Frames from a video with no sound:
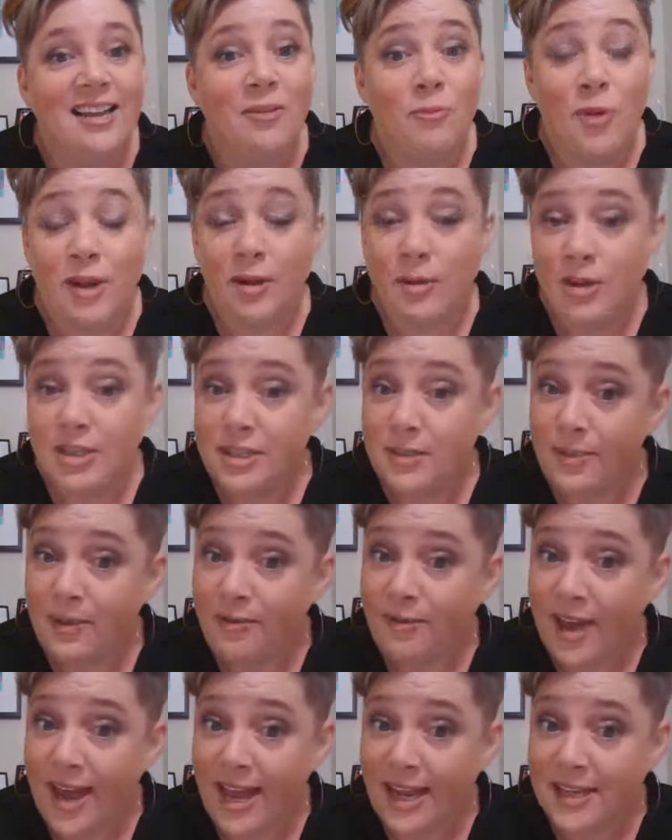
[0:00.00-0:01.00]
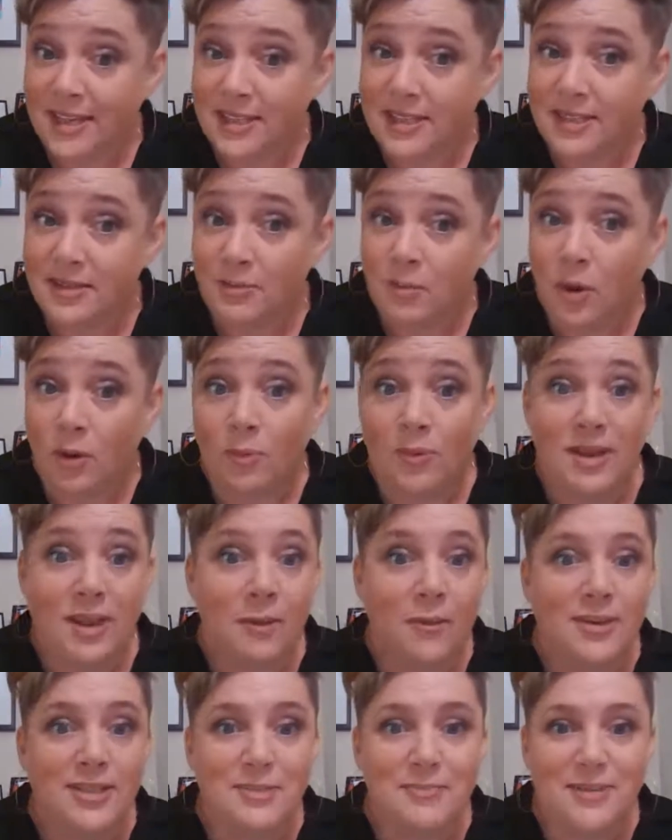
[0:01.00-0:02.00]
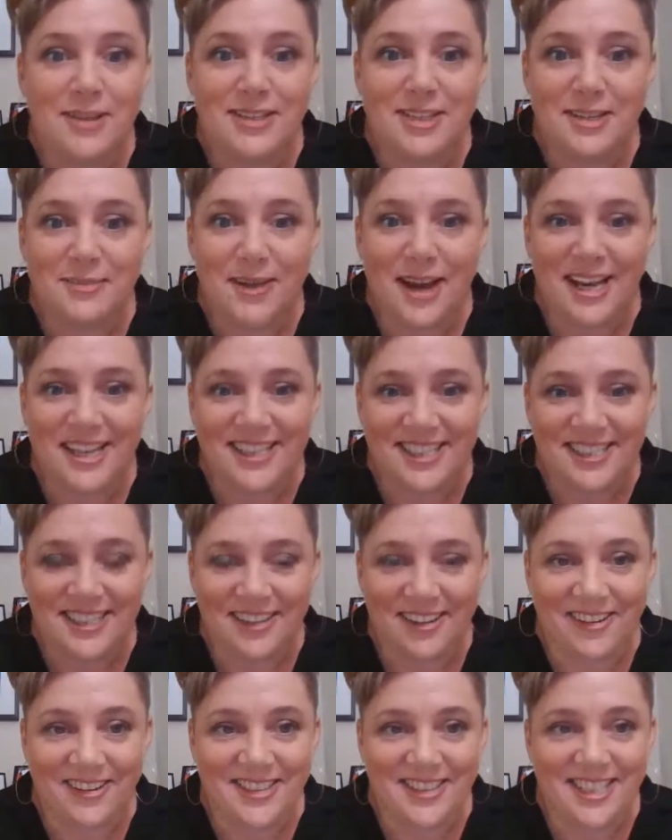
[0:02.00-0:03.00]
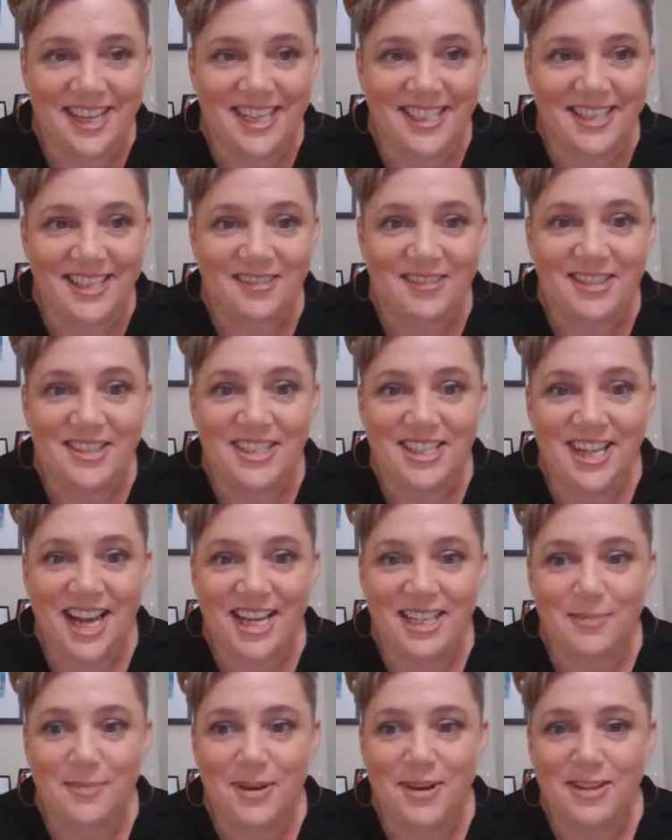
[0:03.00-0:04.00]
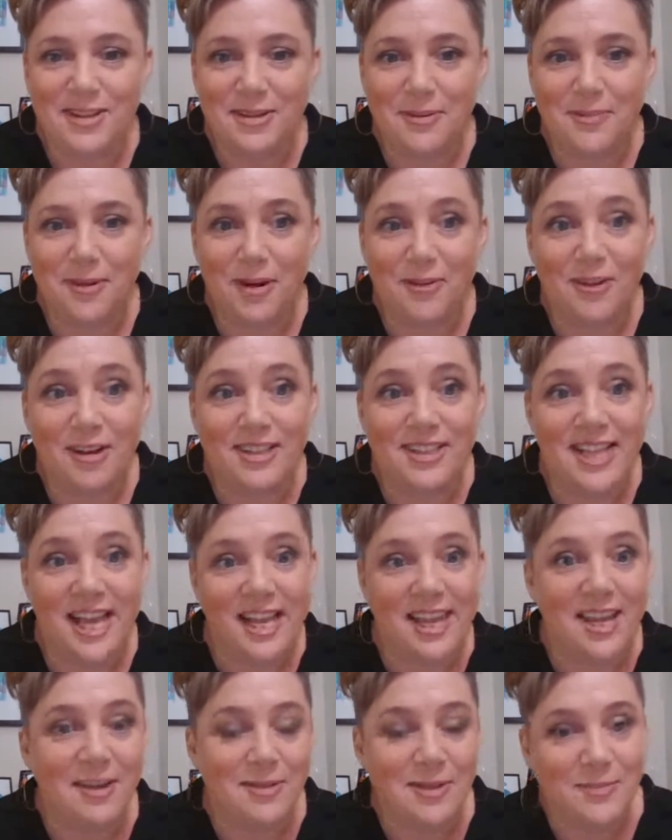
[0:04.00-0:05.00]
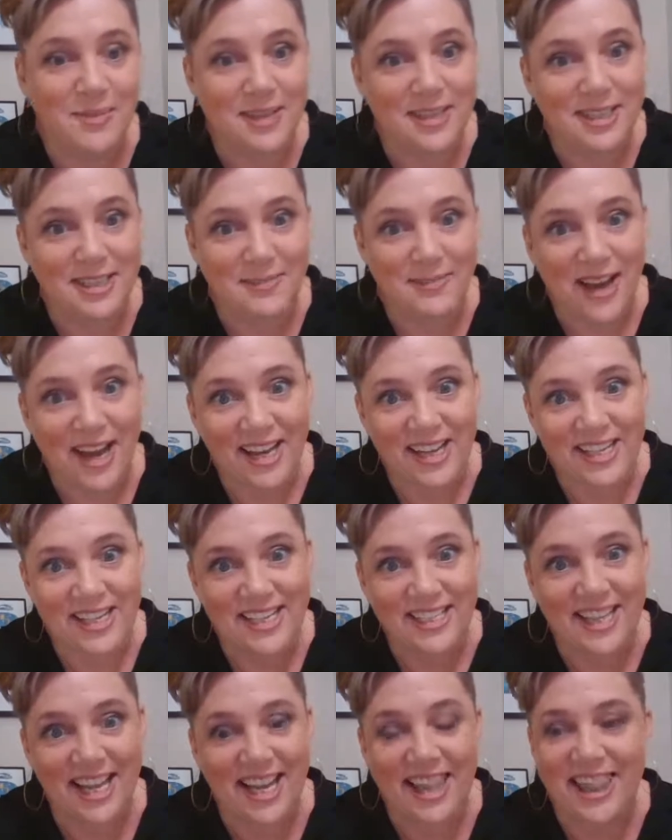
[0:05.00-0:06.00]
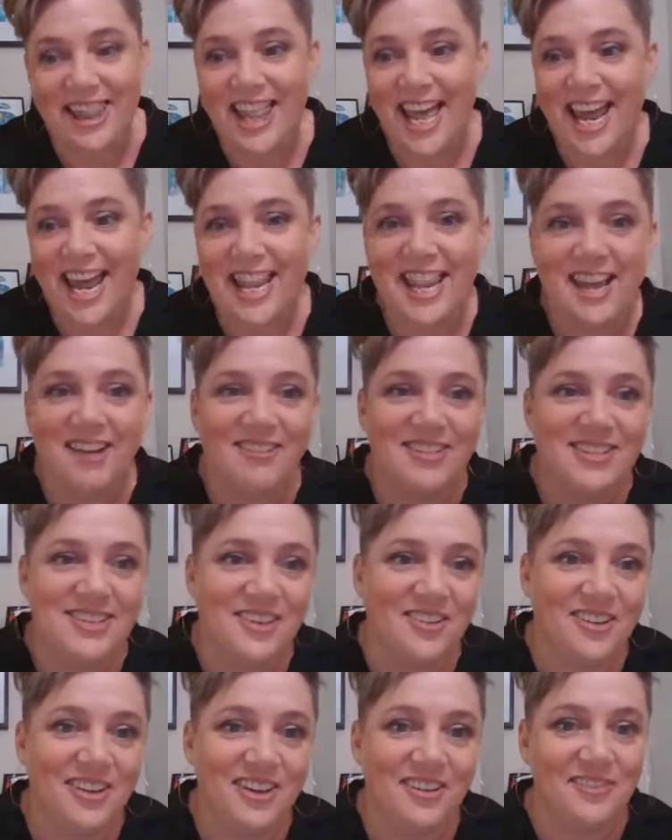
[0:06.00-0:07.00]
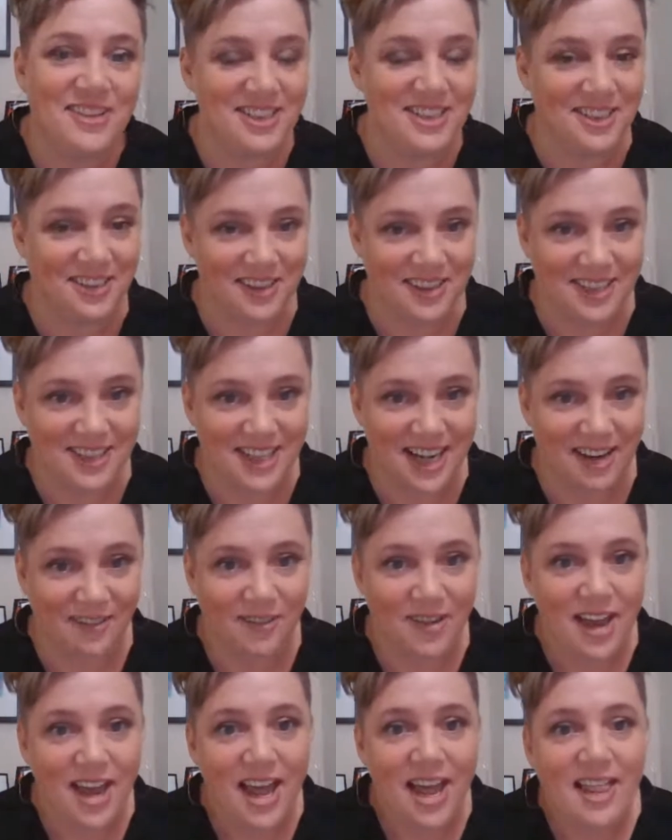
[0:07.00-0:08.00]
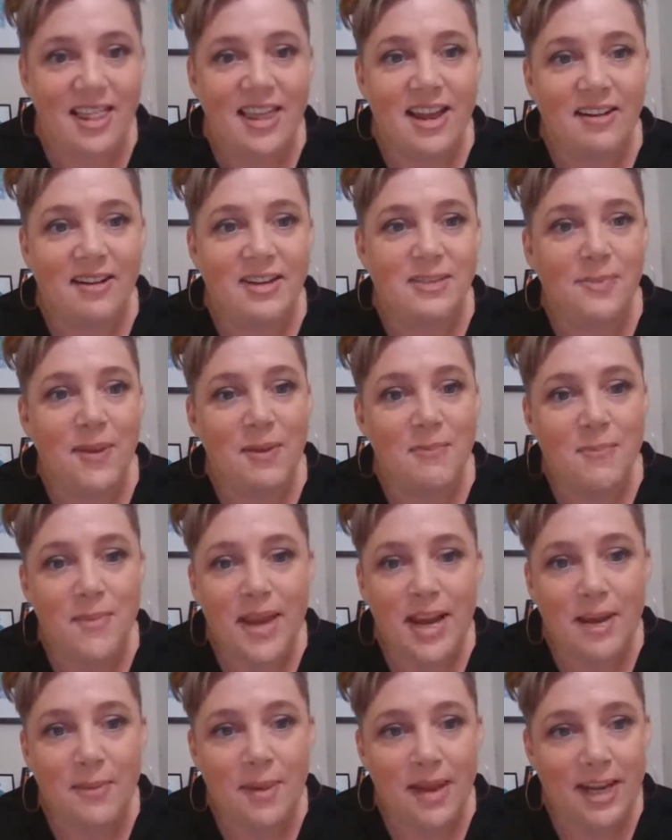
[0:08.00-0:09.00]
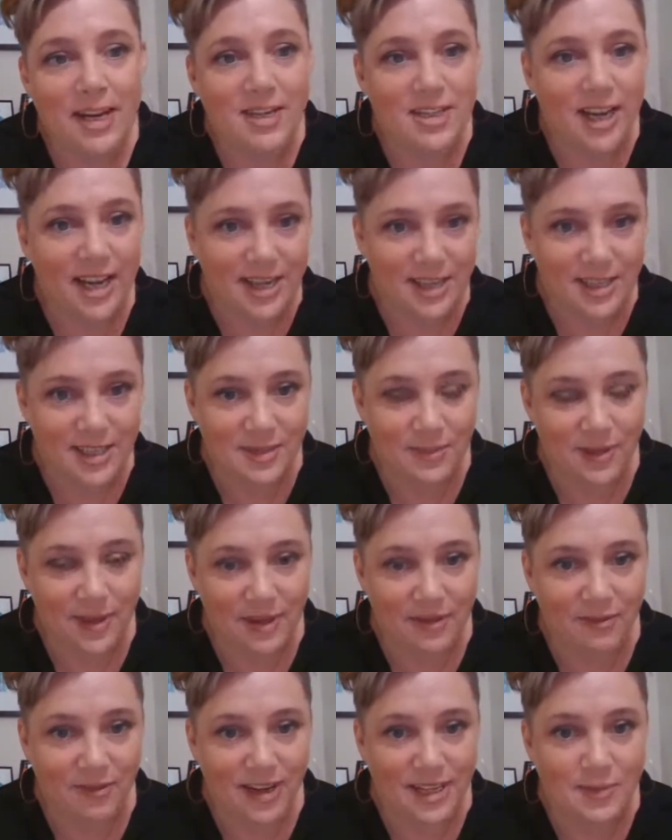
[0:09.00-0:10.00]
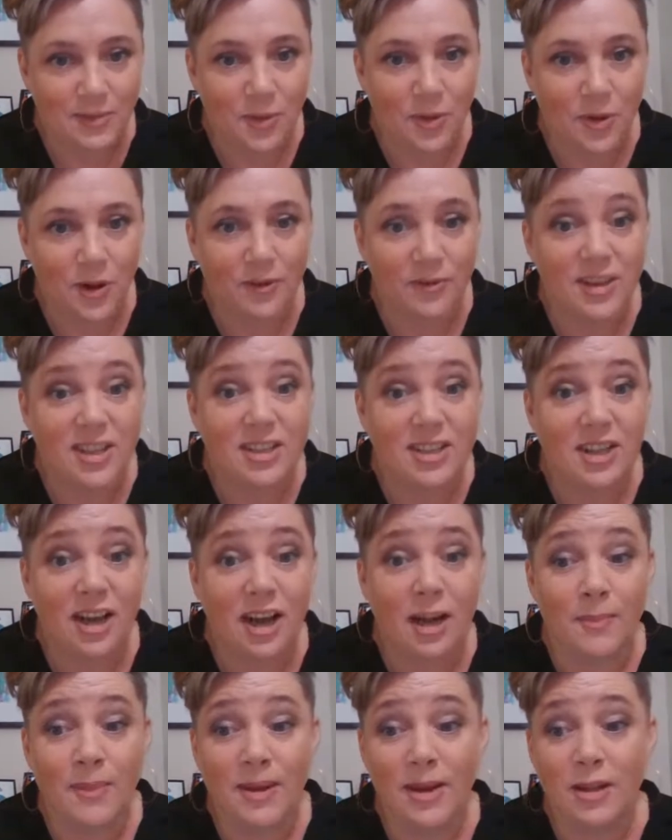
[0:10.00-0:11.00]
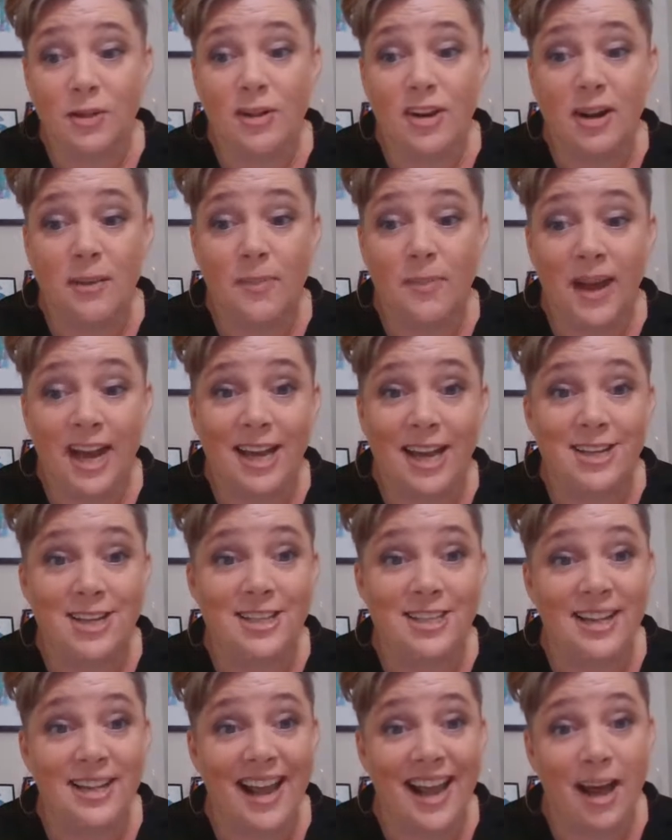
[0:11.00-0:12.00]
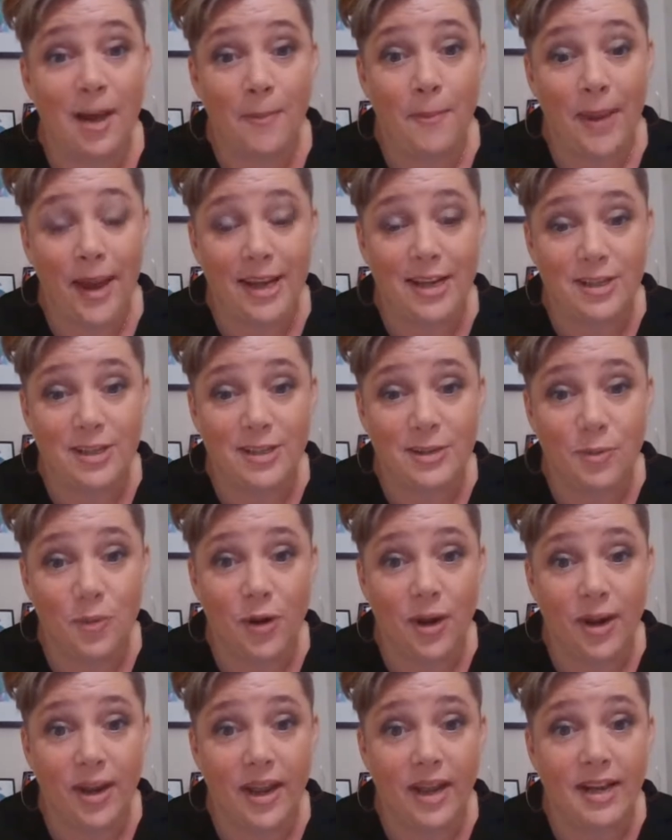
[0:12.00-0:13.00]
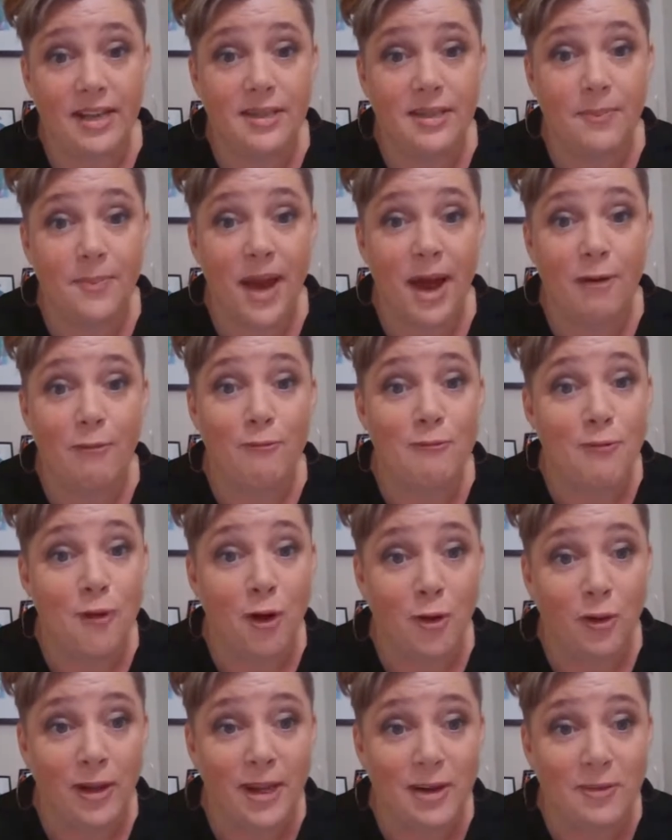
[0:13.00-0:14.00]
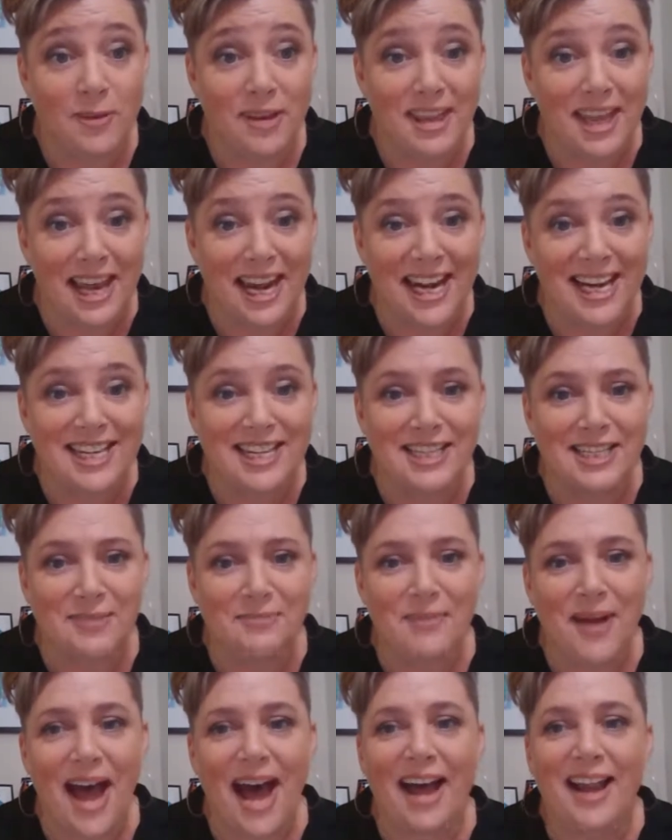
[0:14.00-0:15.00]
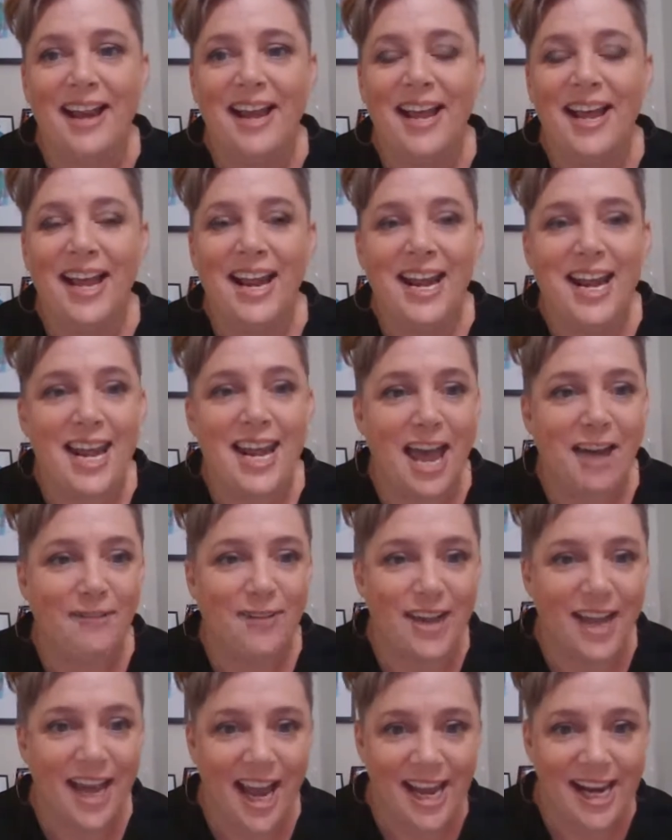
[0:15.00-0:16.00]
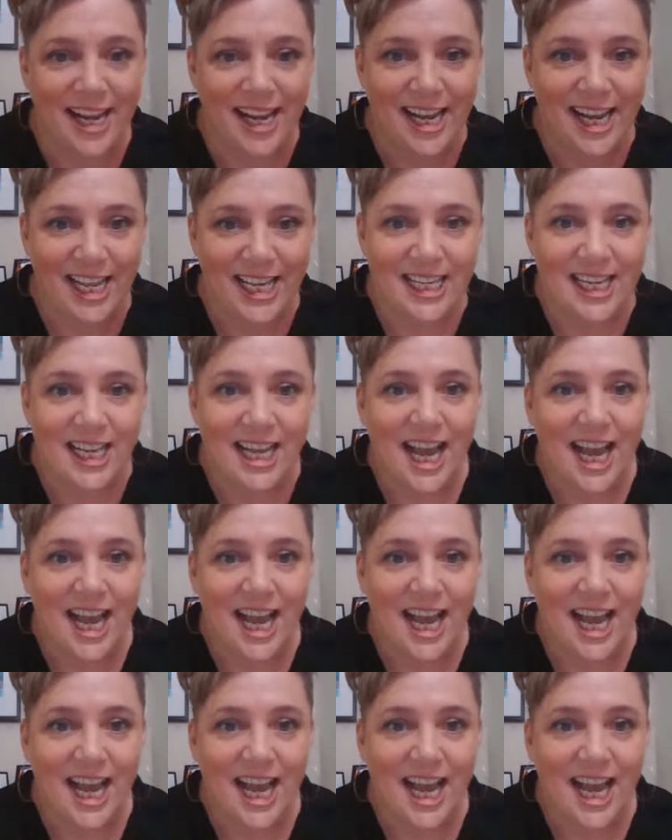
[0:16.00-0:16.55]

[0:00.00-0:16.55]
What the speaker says: We used to be fans. Well, there wasn't business pages in those days. It was just personal profiles. Then there was business pages, and then there was all of this sort of stuff. There has been many, many changes within Facebook over the time, including pages and how pages work. It is about rolling with it. It is about navigating it.